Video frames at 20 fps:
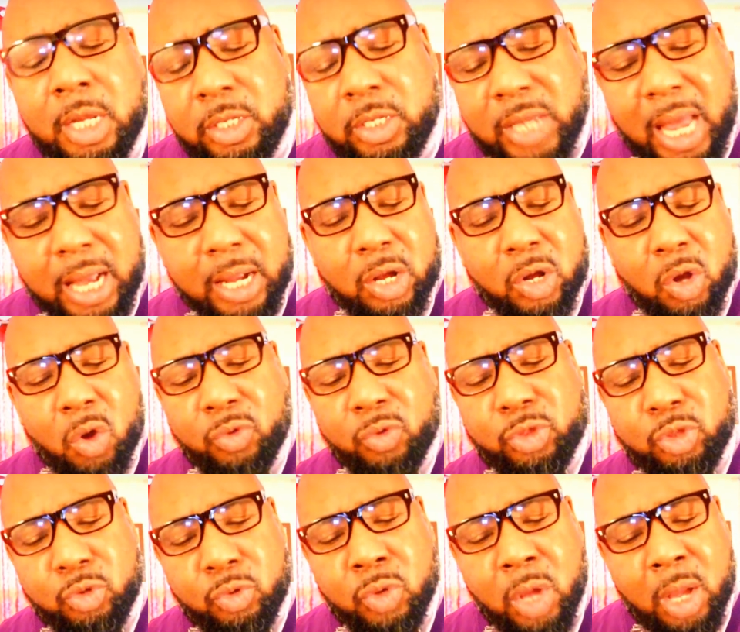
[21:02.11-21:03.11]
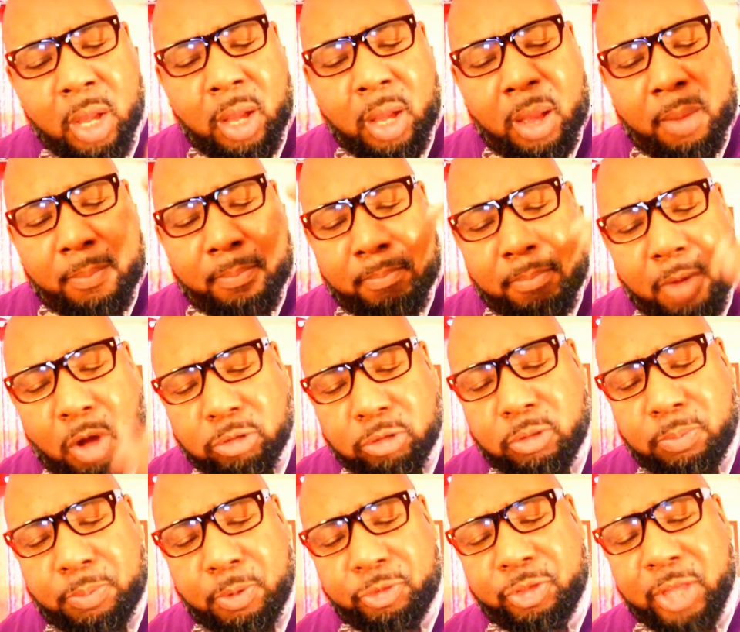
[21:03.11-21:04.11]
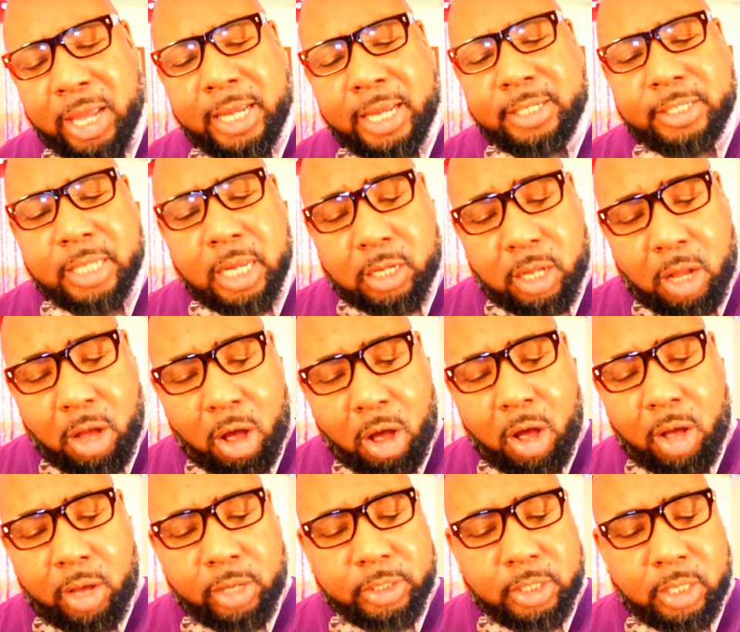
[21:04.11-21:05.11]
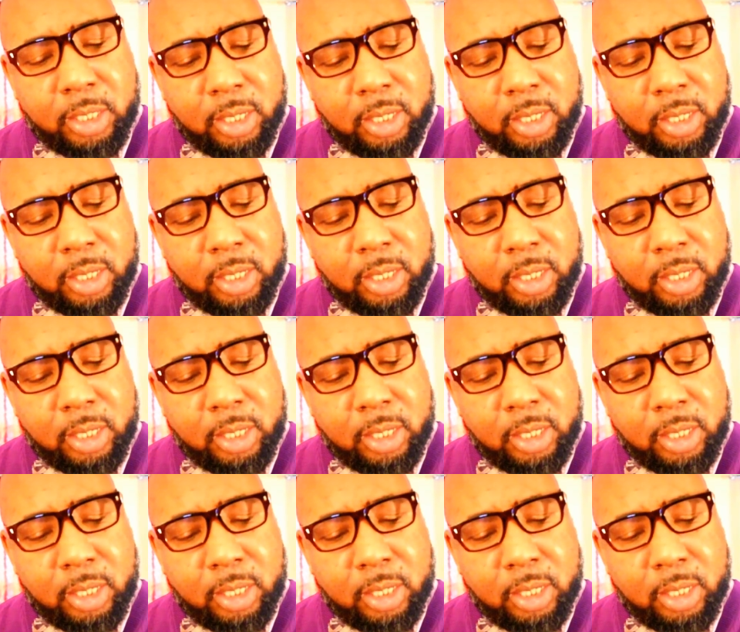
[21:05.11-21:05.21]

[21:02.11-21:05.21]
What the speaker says: So I can go through multiple things that caused